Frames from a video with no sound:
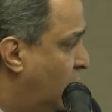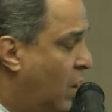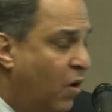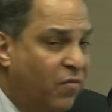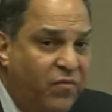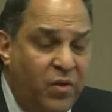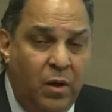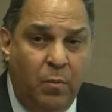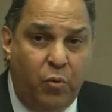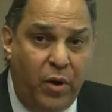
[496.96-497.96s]
of
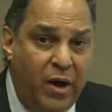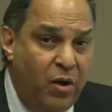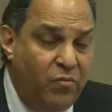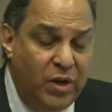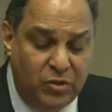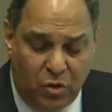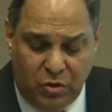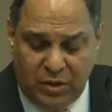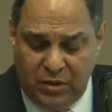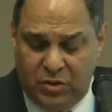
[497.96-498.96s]
prayer and
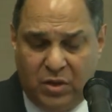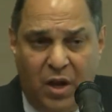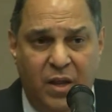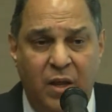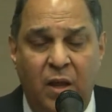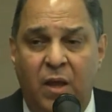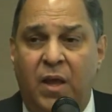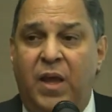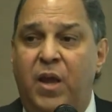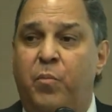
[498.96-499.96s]
research and study,
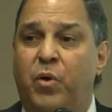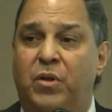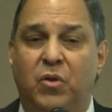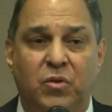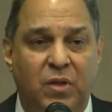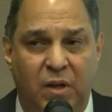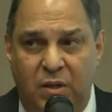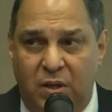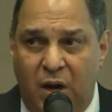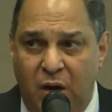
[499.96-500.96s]
he produced an
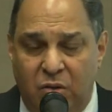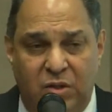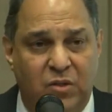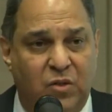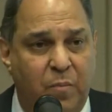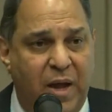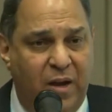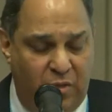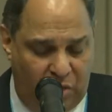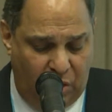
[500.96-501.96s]
entire
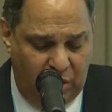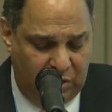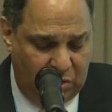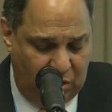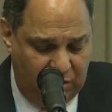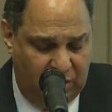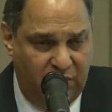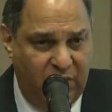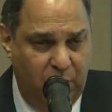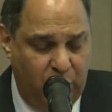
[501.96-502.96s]
systematic thought. It's called the
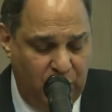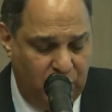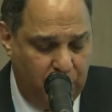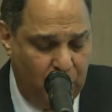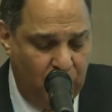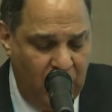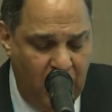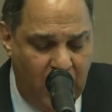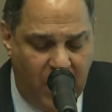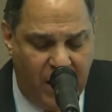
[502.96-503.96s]
Divine Principle,
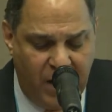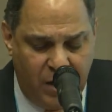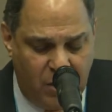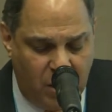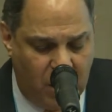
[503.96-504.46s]
and